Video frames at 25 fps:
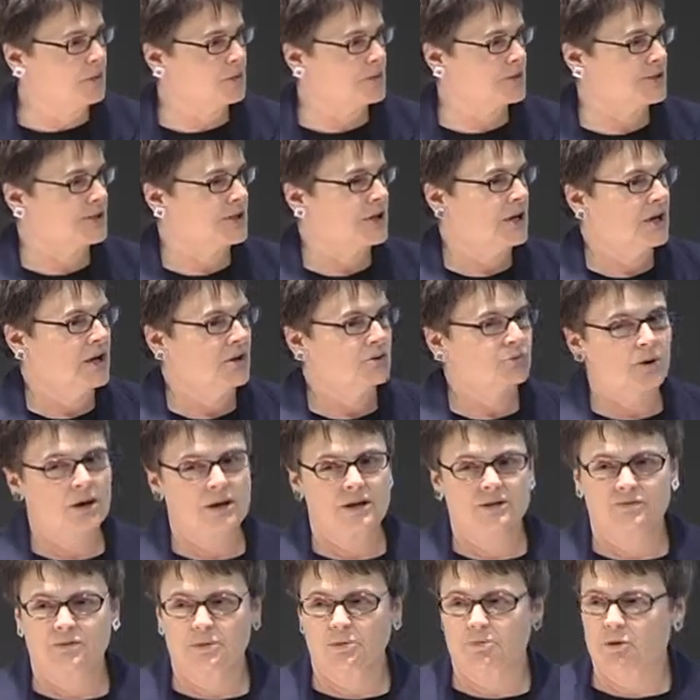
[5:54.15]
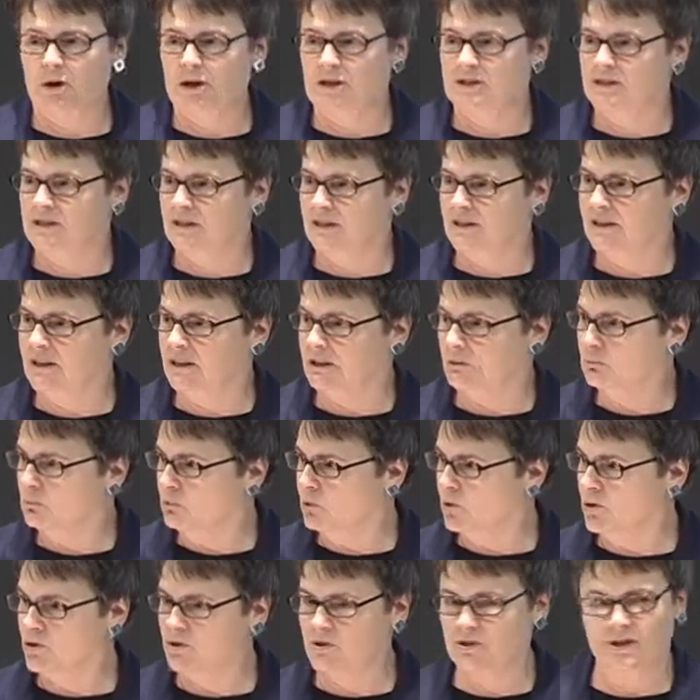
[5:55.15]
was running for president, the
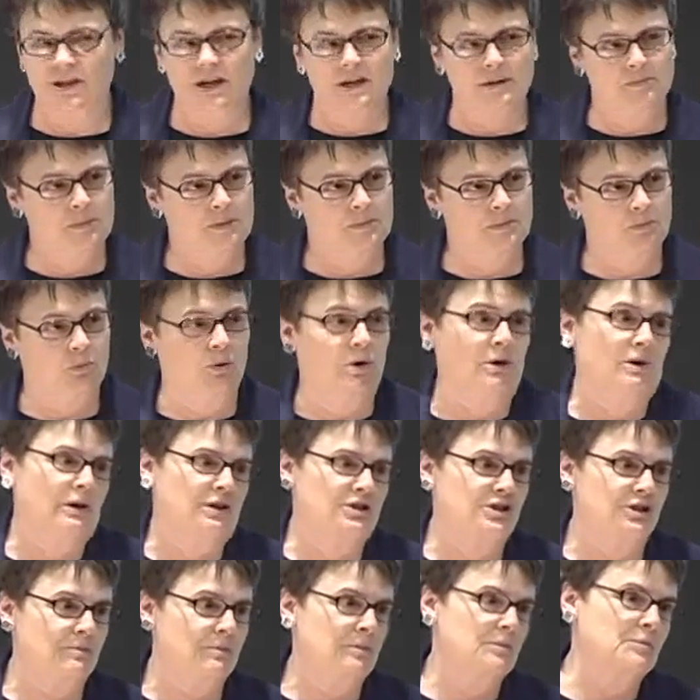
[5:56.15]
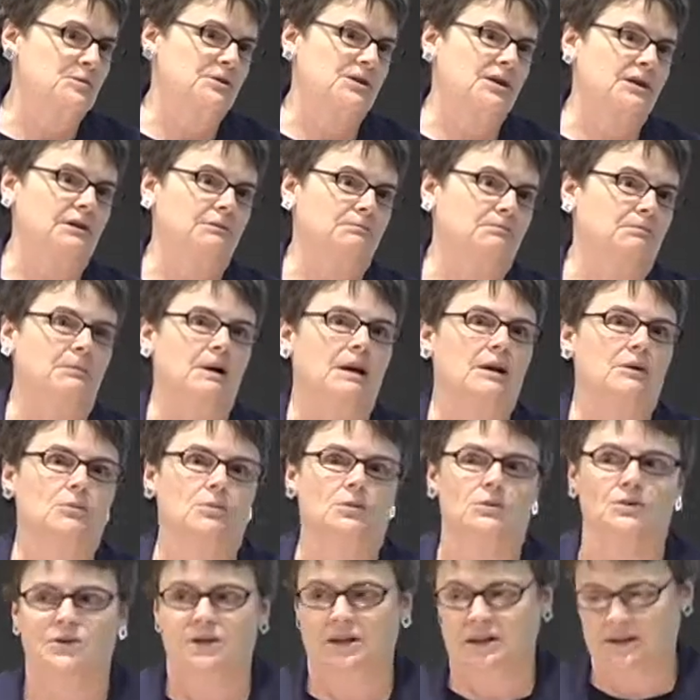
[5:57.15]
worst thing people, well, actually, people said many
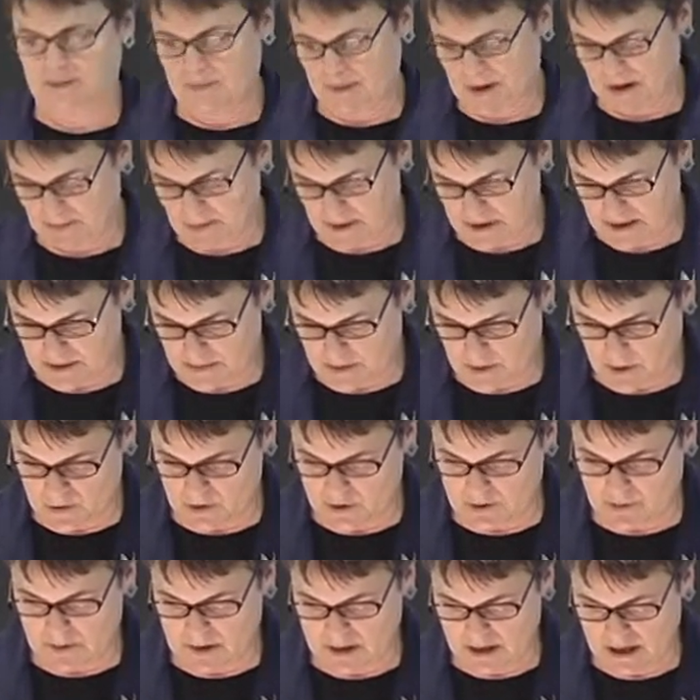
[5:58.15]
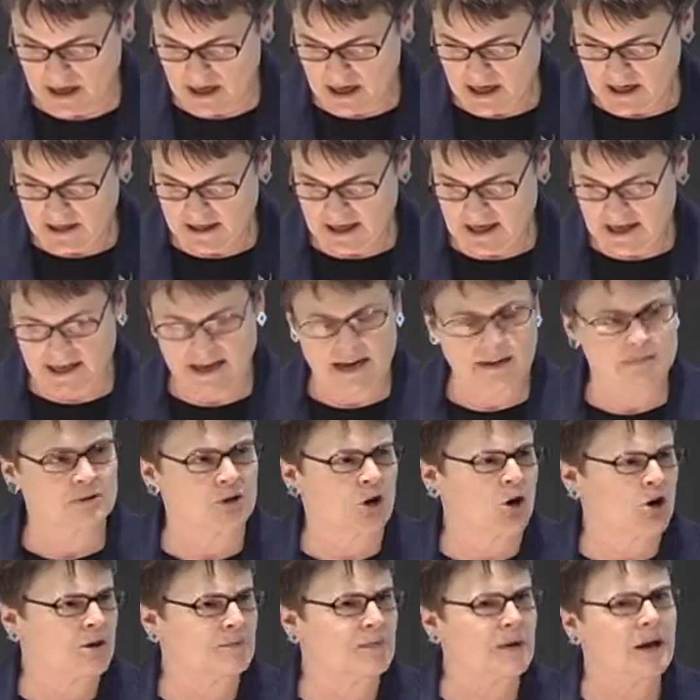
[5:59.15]
worse things about him, I suppose, but they kept
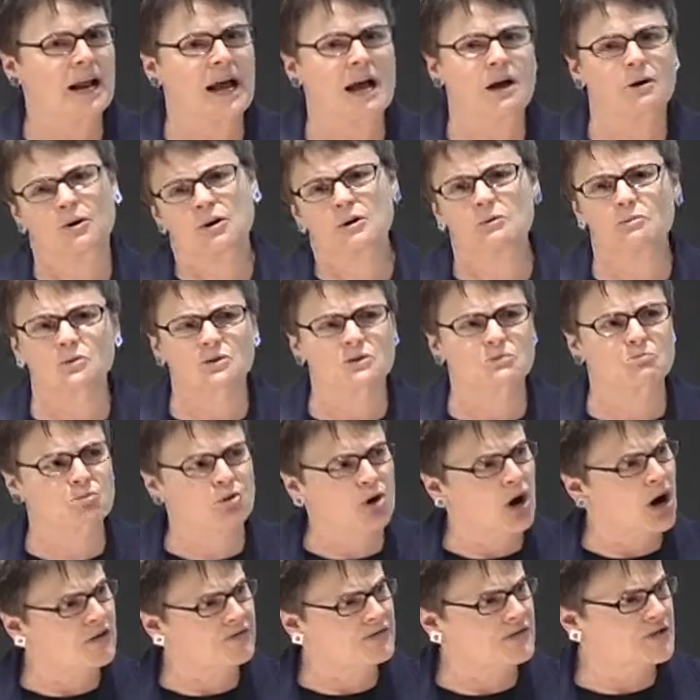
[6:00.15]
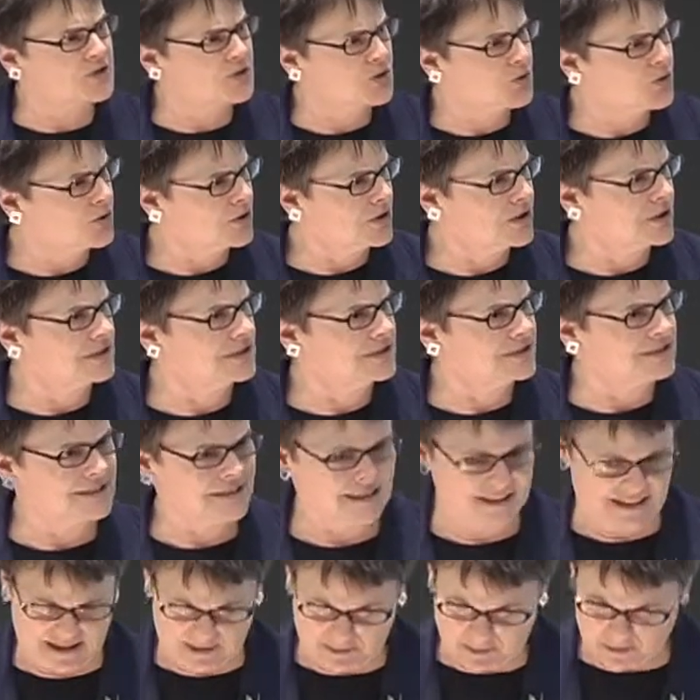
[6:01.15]
talking about how he was professorial, and
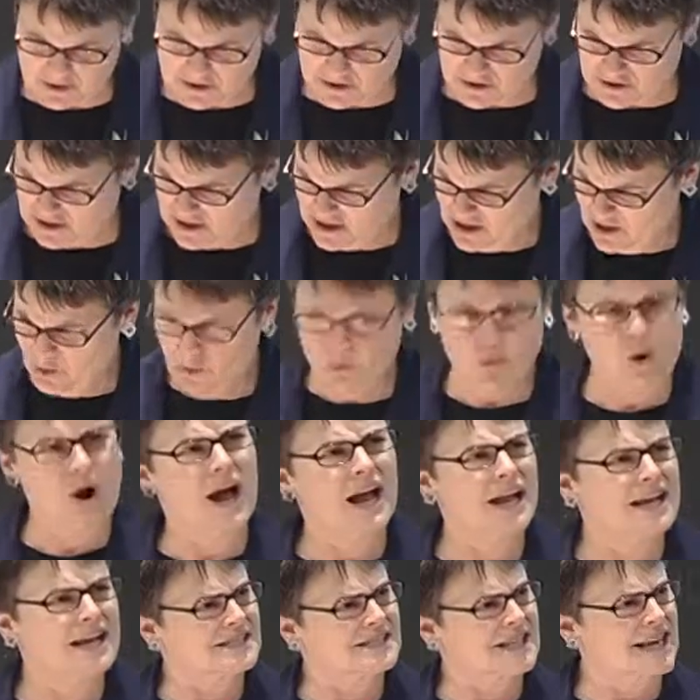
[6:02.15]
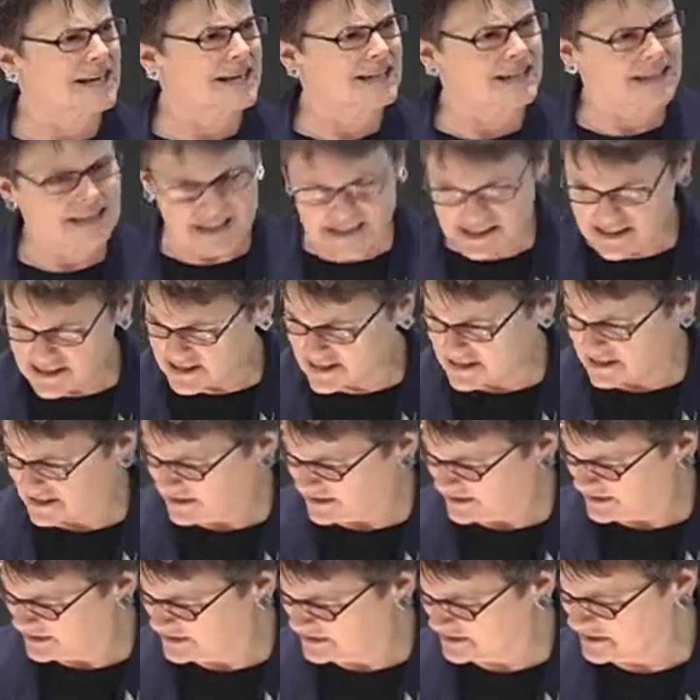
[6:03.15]
I kept wondering, why that an
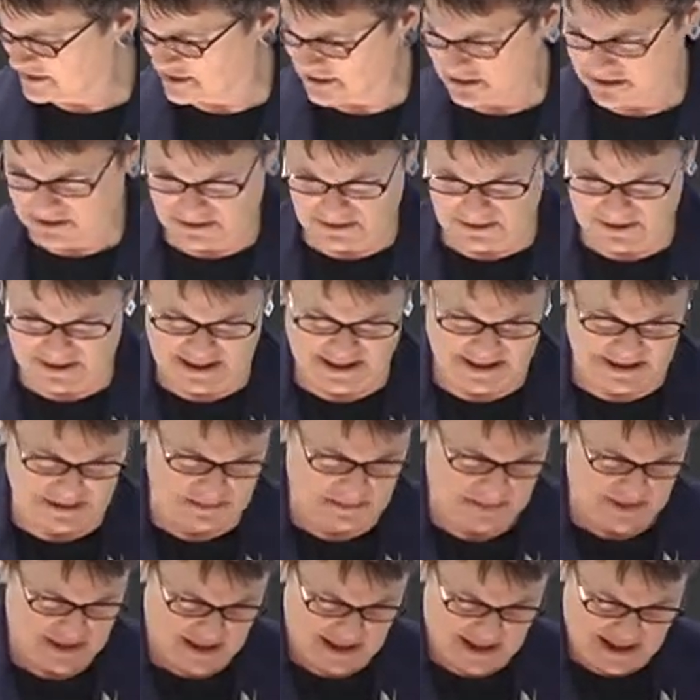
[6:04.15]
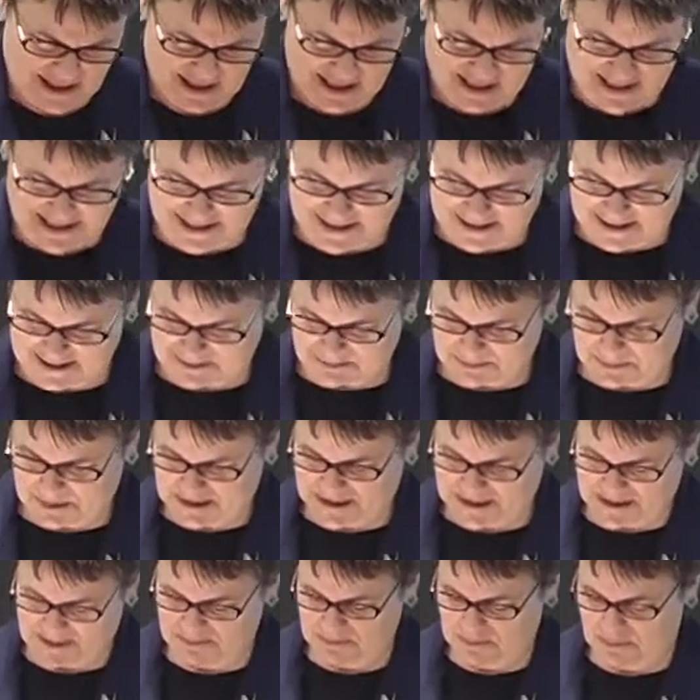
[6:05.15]
insult? You know? Um, uh,
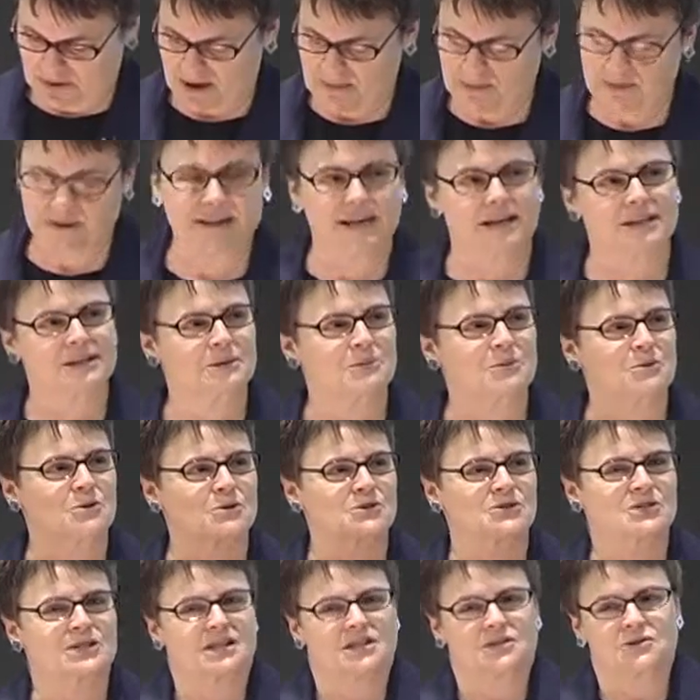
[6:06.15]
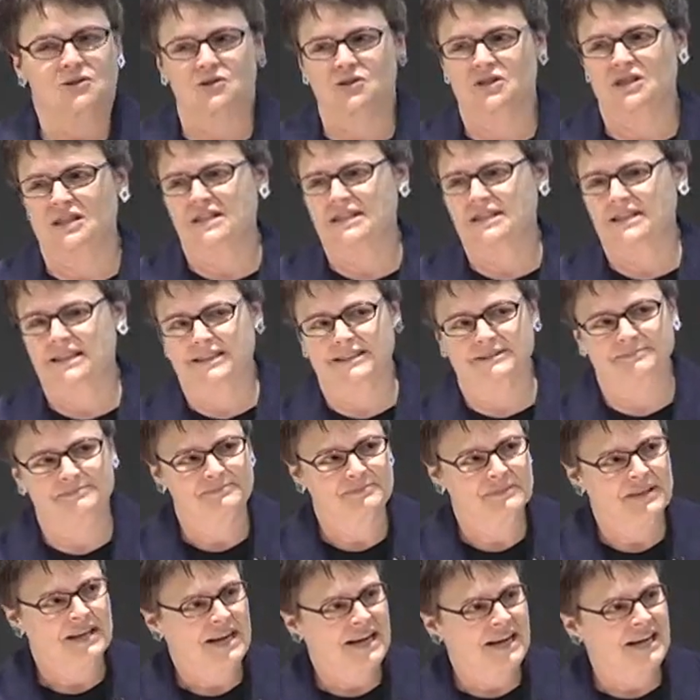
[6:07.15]
but I'm probably not the person to understand that.
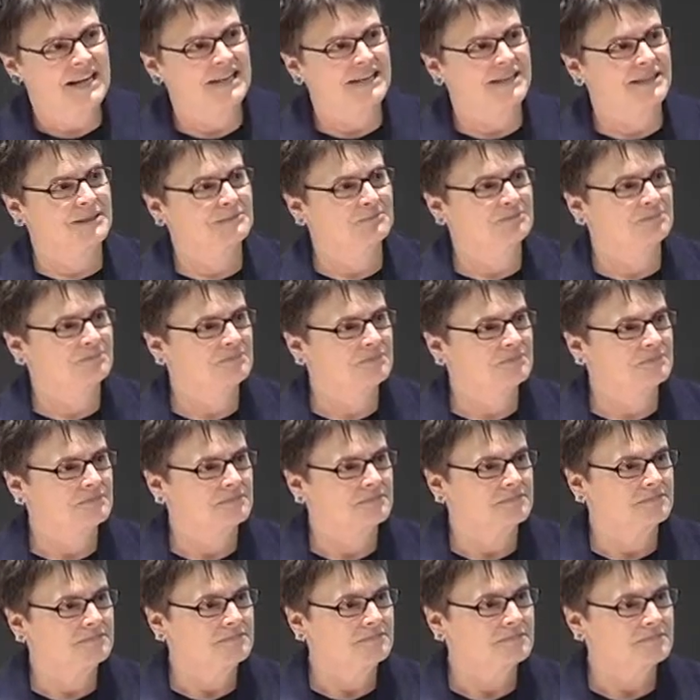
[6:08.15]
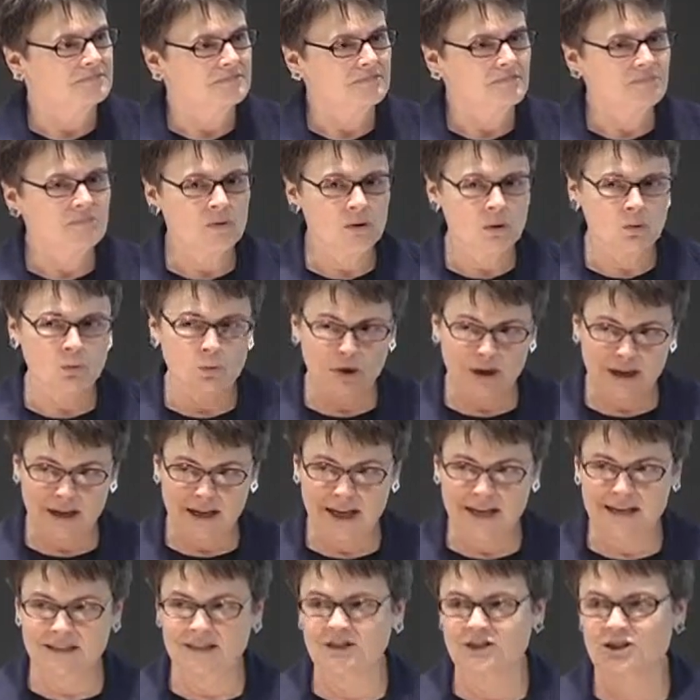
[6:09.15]
Um, what I'd
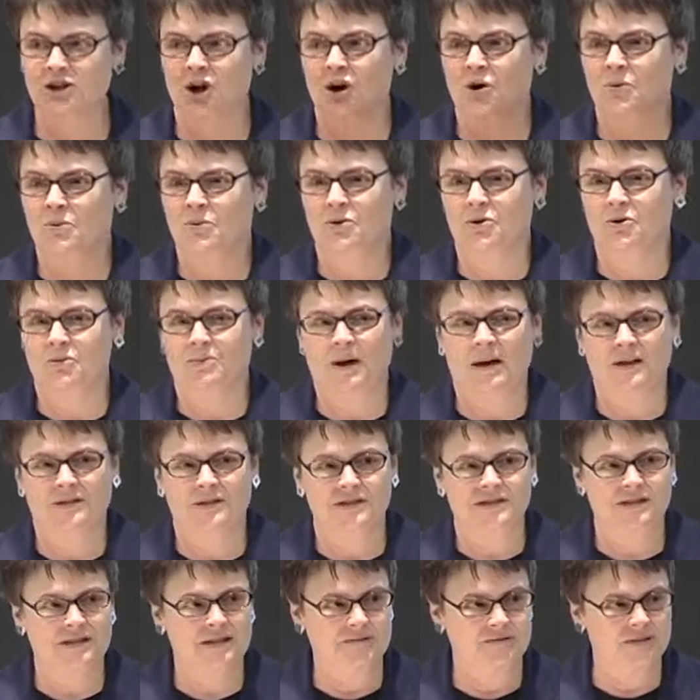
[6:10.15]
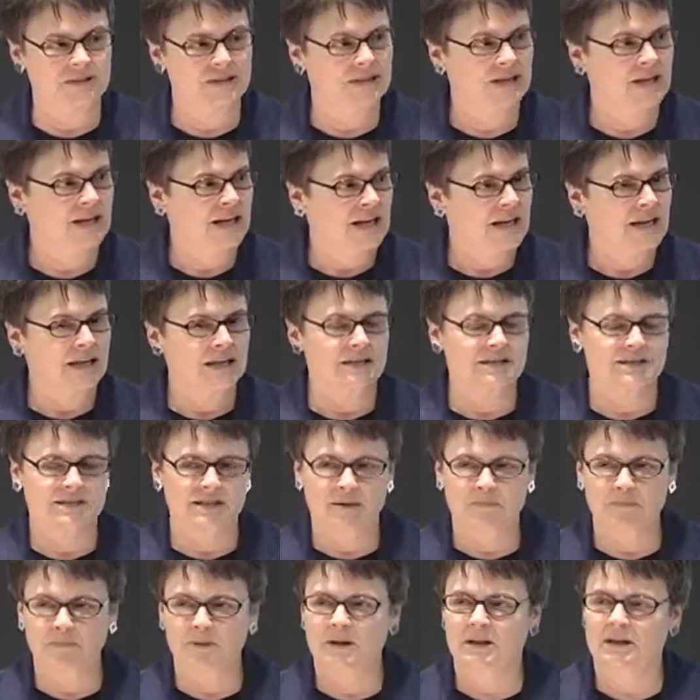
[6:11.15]
like to talk with you about this evening is
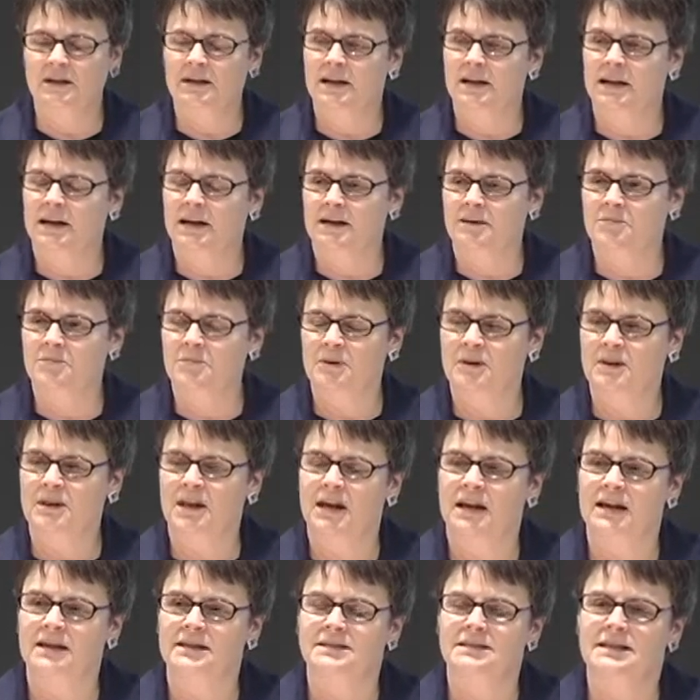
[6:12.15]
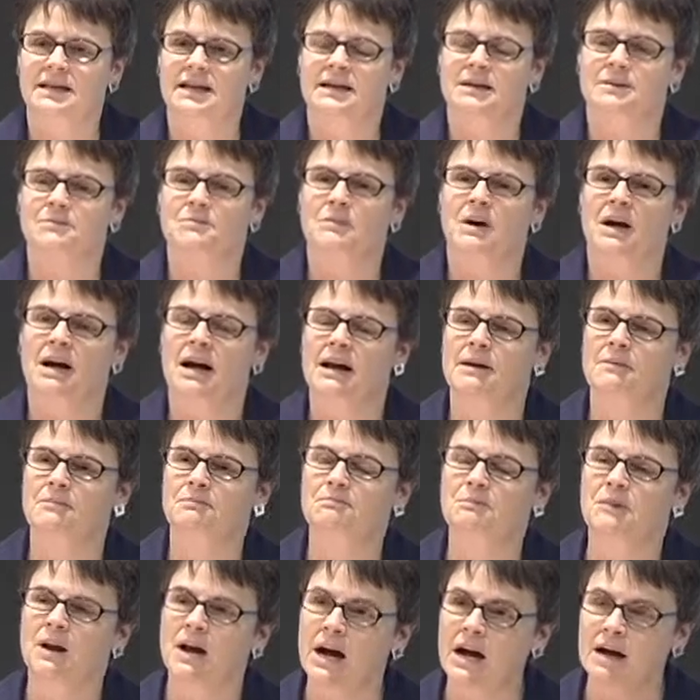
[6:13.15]
something um, that um,
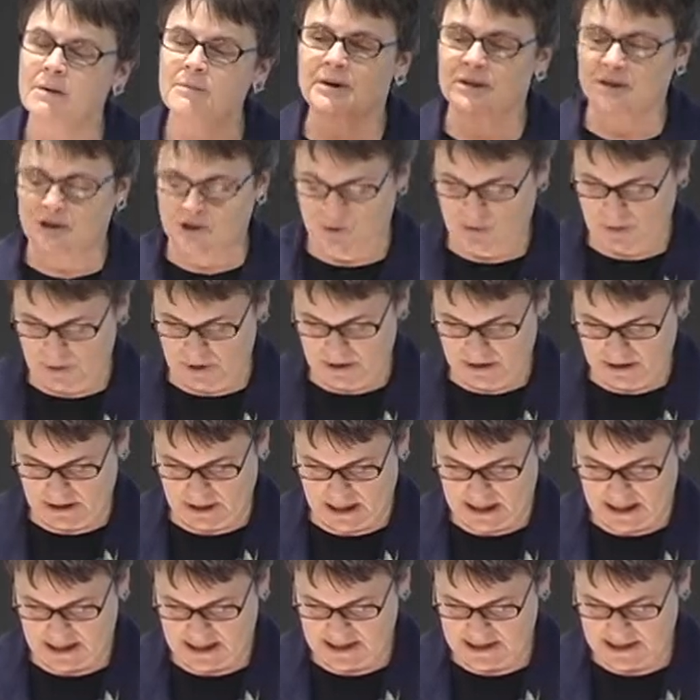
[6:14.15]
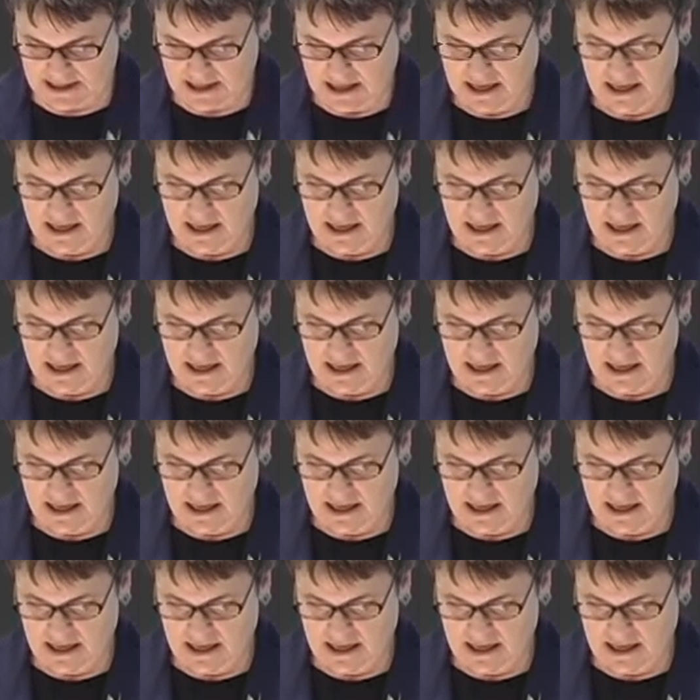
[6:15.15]
I'm coming to realize